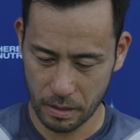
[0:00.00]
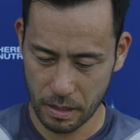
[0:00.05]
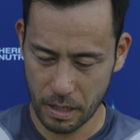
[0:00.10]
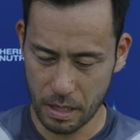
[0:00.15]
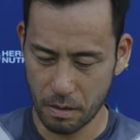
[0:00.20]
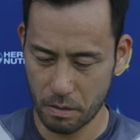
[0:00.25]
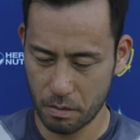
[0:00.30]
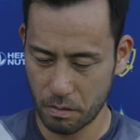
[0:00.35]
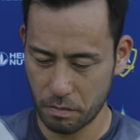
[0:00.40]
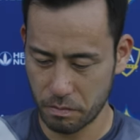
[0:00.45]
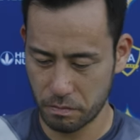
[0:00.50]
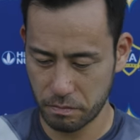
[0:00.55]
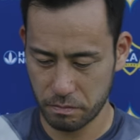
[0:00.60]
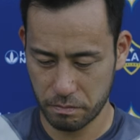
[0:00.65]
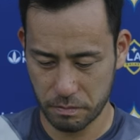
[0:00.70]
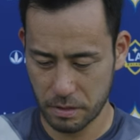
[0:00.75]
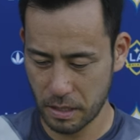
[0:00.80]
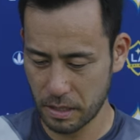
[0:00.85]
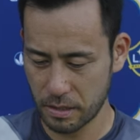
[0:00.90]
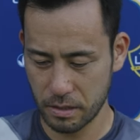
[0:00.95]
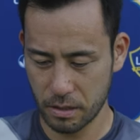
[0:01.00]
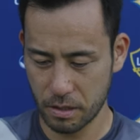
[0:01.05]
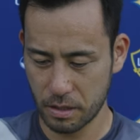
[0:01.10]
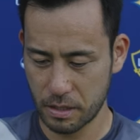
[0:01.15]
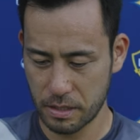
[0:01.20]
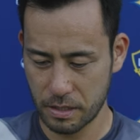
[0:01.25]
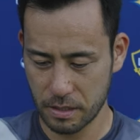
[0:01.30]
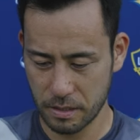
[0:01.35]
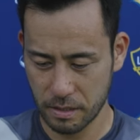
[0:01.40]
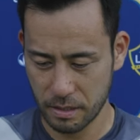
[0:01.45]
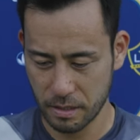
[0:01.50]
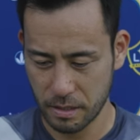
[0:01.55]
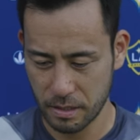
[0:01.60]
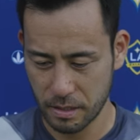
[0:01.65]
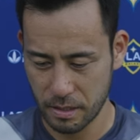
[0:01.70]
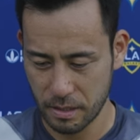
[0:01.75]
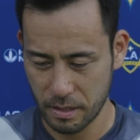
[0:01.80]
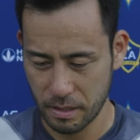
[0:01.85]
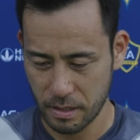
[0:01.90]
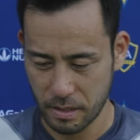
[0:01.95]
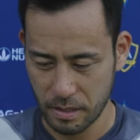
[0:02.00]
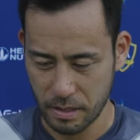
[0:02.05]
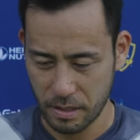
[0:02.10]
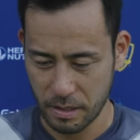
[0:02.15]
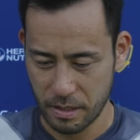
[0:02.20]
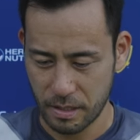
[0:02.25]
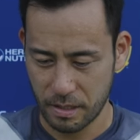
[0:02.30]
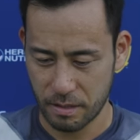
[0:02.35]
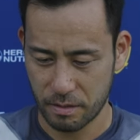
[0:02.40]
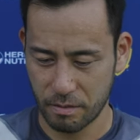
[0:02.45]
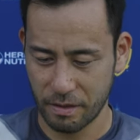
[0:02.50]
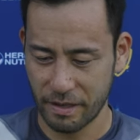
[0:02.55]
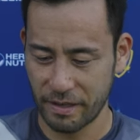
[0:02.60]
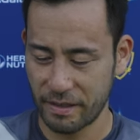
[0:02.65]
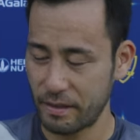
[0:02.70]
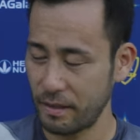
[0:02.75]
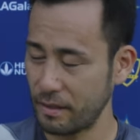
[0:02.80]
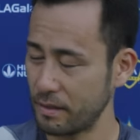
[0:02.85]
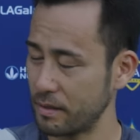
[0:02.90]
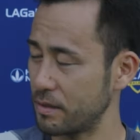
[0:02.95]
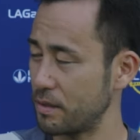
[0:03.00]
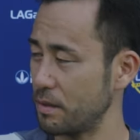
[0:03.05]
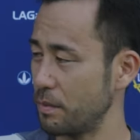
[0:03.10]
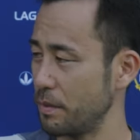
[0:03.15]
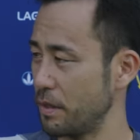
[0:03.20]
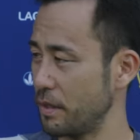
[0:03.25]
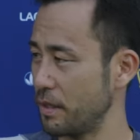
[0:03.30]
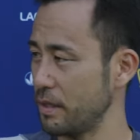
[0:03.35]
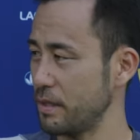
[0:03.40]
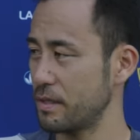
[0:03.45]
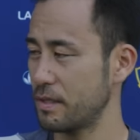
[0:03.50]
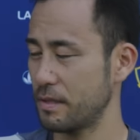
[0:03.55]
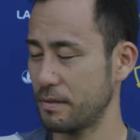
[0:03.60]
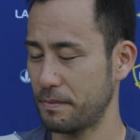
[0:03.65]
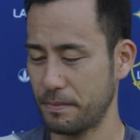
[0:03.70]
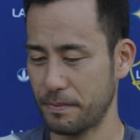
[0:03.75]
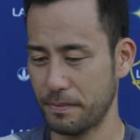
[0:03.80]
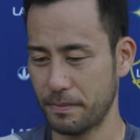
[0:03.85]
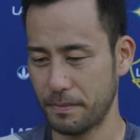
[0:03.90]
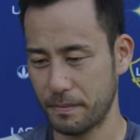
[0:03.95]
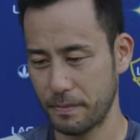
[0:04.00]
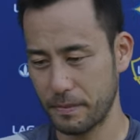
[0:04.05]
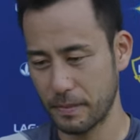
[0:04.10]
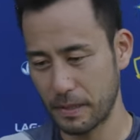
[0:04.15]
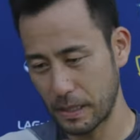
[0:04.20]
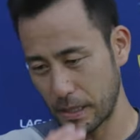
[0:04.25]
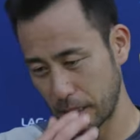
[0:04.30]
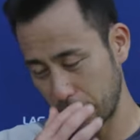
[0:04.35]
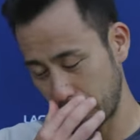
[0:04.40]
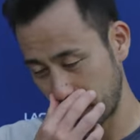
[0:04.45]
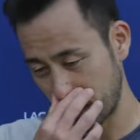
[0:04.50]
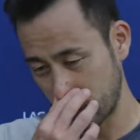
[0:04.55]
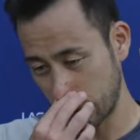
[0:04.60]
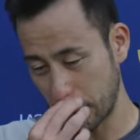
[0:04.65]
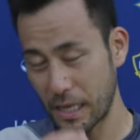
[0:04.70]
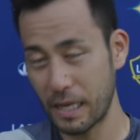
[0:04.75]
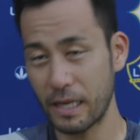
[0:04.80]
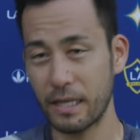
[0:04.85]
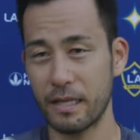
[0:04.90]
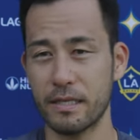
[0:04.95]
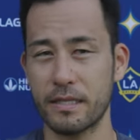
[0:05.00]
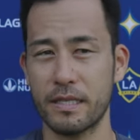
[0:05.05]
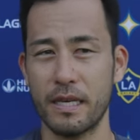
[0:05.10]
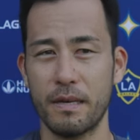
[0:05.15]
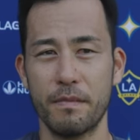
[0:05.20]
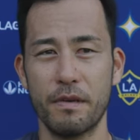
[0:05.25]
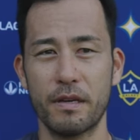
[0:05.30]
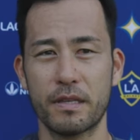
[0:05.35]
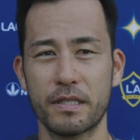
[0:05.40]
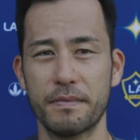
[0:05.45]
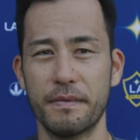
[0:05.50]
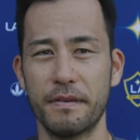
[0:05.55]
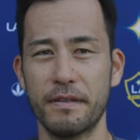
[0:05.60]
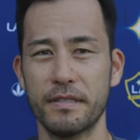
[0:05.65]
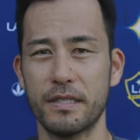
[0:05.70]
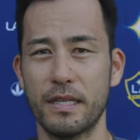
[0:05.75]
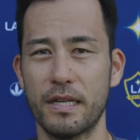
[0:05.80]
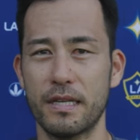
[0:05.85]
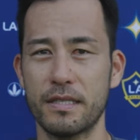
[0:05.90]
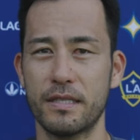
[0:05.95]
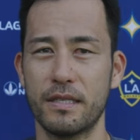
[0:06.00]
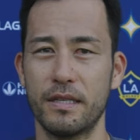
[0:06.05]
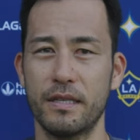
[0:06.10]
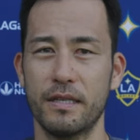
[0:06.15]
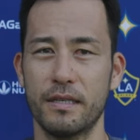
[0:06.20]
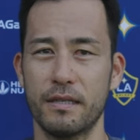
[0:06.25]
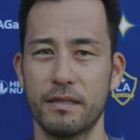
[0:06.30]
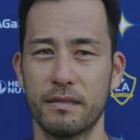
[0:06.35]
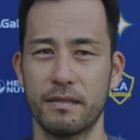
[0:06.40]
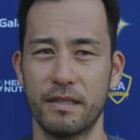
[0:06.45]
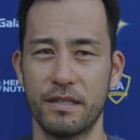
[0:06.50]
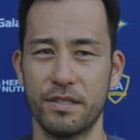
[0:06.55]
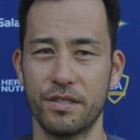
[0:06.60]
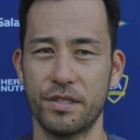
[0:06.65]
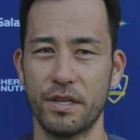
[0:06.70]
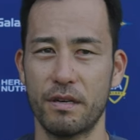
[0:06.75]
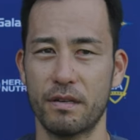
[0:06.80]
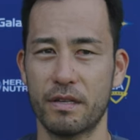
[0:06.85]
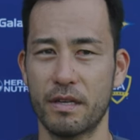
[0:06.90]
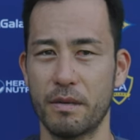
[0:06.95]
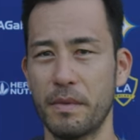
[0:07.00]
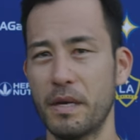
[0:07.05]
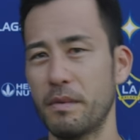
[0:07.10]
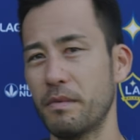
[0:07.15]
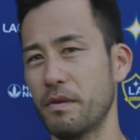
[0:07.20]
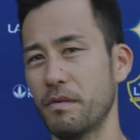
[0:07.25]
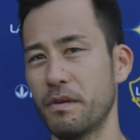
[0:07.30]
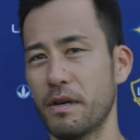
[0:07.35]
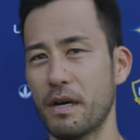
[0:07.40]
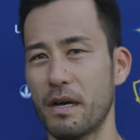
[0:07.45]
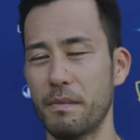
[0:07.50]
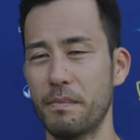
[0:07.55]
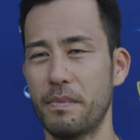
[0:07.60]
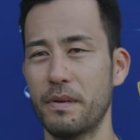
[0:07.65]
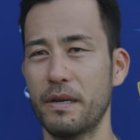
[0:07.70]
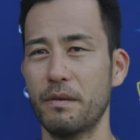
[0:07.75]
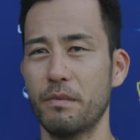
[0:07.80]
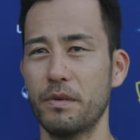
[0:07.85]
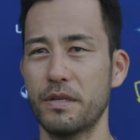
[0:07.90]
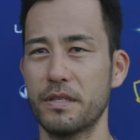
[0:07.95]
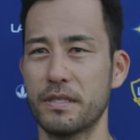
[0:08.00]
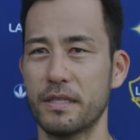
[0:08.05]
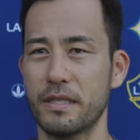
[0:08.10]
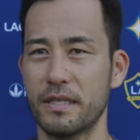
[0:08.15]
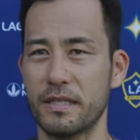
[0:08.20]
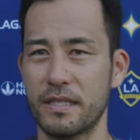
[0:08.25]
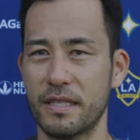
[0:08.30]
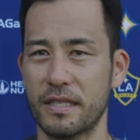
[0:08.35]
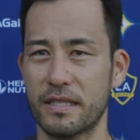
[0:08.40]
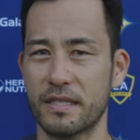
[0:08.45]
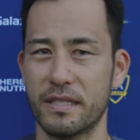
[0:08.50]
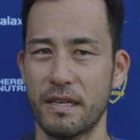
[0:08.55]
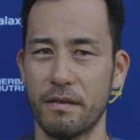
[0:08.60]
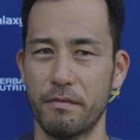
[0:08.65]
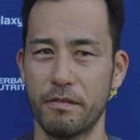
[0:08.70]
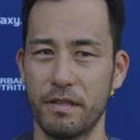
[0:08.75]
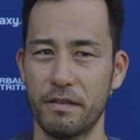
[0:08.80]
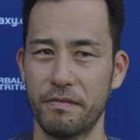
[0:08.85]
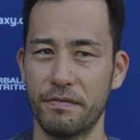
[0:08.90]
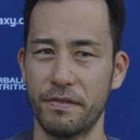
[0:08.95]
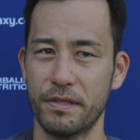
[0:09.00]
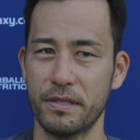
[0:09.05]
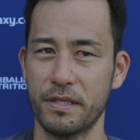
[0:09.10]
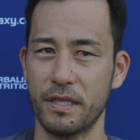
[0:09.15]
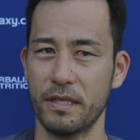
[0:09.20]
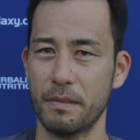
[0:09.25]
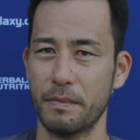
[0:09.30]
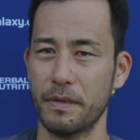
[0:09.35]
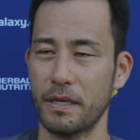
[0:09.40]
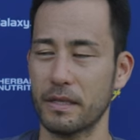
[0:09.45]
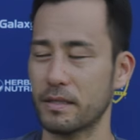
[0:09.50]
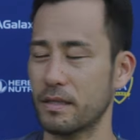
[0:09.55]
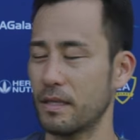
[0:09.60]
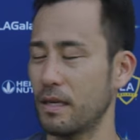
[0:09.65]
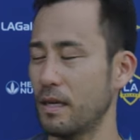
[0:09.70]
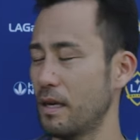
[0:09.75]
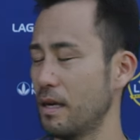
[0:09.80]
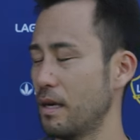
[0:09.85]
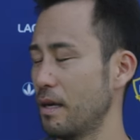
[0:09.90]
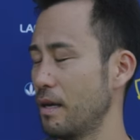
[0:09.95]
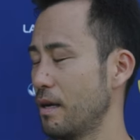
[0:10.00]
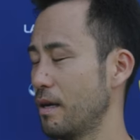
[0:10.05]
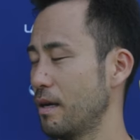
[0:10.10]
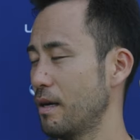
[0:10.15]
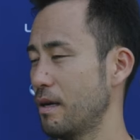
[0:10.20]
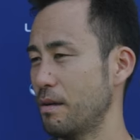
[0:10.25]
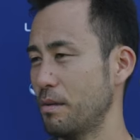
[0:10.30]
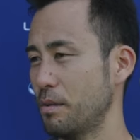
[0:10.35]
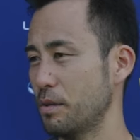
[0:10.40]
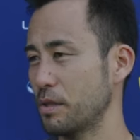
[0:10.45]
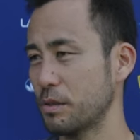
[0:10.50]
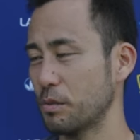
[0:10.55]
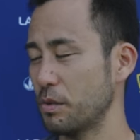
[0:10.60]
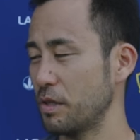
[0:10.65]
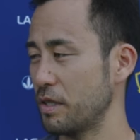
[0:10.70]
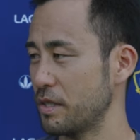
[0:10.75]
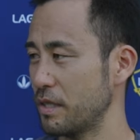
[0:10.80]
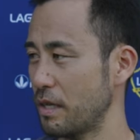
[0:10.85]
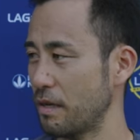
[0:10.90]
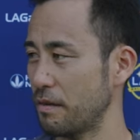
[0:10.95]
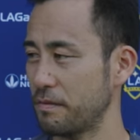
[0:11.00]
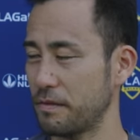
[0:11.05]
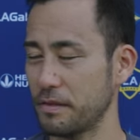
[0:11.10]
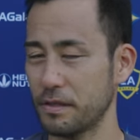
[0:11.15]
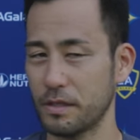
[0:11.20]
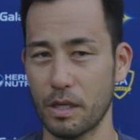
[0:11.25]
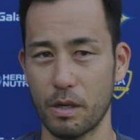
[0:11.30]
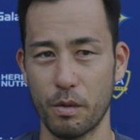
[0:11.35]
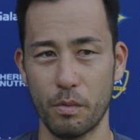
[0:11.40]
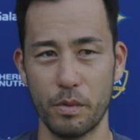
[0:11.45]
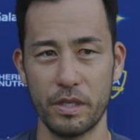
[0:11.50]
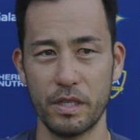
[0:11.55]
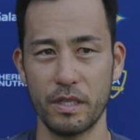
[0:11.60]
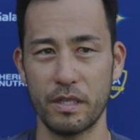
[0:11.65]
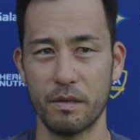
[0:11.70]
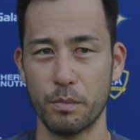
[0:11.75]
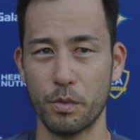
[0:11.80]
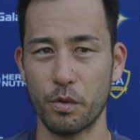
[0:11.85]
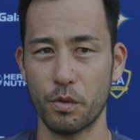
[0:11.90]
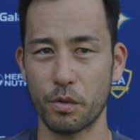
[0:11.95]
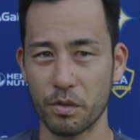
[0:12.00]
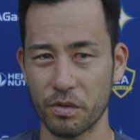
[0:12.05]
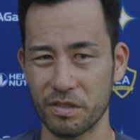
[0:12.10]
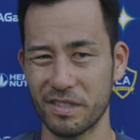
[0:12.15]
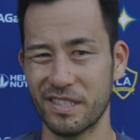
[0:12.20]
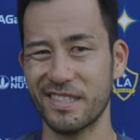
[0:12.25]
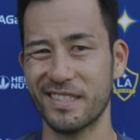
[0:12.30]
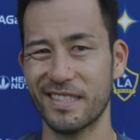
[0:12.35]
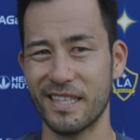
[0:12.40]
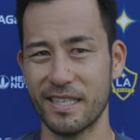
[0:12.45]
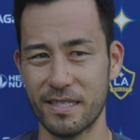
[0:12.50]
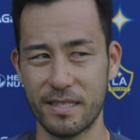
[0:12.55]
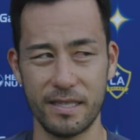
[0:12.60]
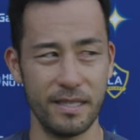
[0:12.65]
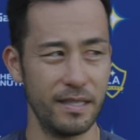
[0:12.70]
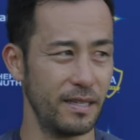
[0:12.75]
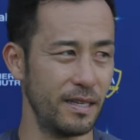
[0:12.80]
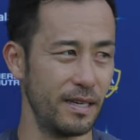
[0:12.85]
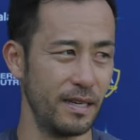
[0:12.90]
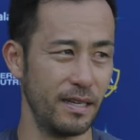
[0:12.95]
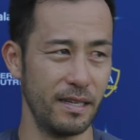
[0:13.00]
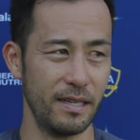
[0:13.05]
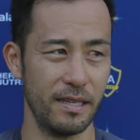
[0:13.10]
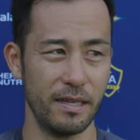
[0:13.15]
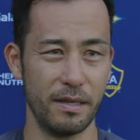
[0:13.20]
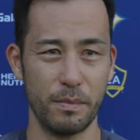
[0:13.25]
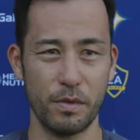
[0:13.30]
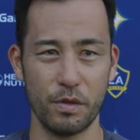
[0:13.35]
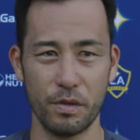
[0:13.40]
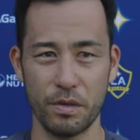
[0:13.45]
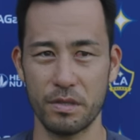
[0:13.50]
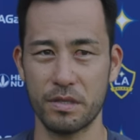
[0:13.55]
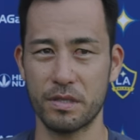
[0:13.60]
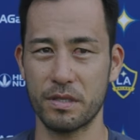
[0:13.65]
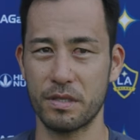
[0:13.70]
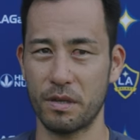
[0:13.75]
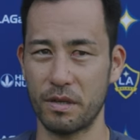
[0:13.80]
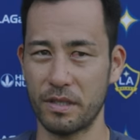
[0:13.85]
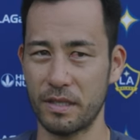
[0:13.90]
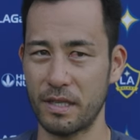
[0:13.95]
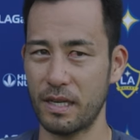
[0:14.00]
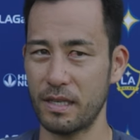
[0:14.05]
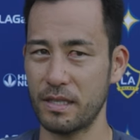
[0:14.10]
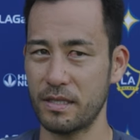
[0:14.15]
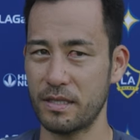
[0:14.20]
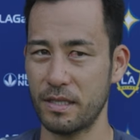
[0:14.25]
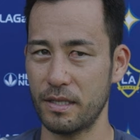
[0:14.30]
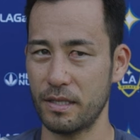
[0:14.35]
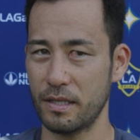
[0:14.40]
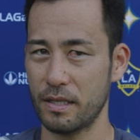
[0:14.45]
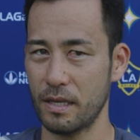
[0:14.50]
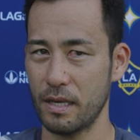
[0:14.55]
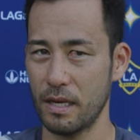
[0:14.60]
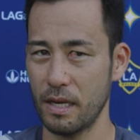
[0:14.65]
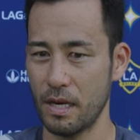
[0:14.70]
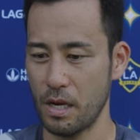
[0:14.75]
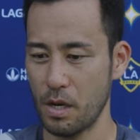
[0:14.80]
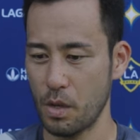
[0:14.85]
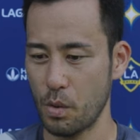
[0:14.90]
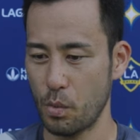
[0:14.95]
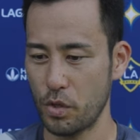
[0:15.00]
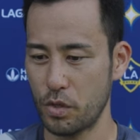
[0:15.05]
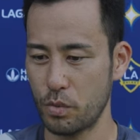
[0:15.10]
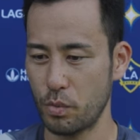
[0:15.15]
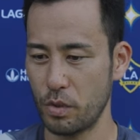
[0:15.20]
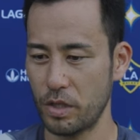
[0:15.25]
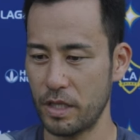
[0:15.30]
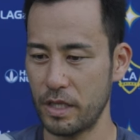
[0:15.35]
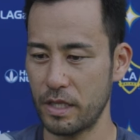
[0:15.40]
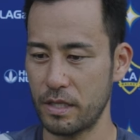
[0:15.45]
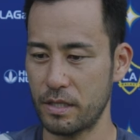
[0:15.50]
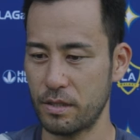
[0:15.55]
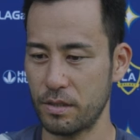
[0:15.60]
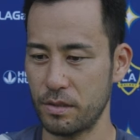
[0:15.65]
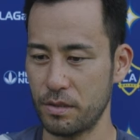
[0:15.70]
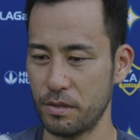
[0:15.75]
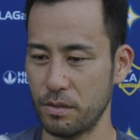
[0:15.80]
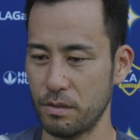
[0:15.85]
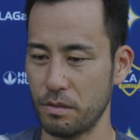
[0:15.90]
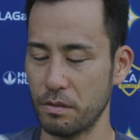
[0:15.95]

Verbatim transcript: Yeah, well, that's not great things, to be honest. And I had the same experience last year in Schalke. Maybe I played with 6, 7 different centre backs. It was really tough. So we needed more consistency and more solidarity, which we need to